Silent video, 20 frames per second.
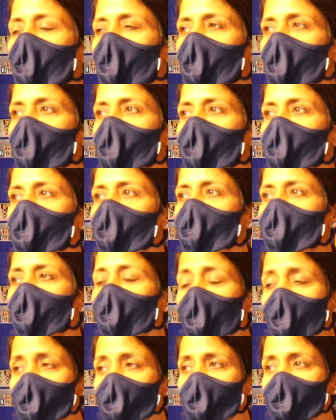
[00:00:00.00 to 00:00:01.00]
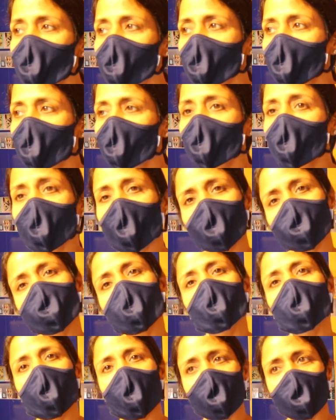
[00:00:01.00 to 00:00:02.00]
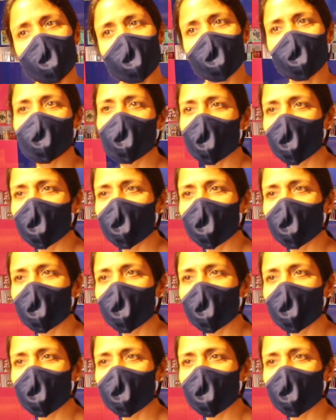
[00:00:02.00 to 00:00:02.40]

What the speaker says: And teenagers typically likes the fun. For